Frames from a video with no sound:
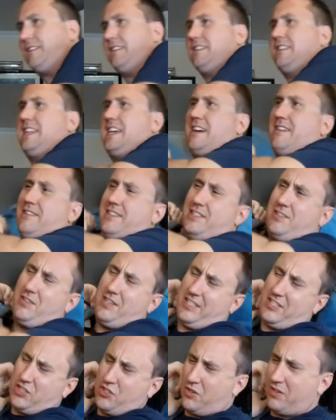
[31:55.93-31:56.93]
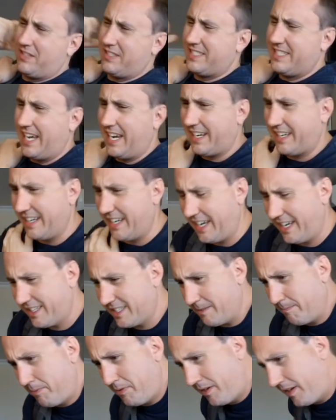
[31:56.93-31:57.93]
Now, is there a certain technique
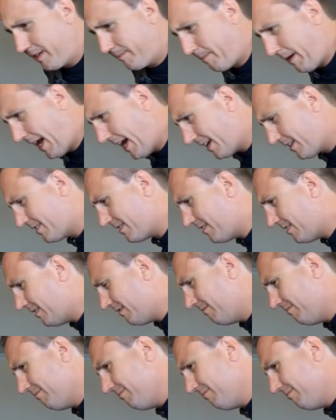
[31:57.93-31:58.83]
to putting packs on?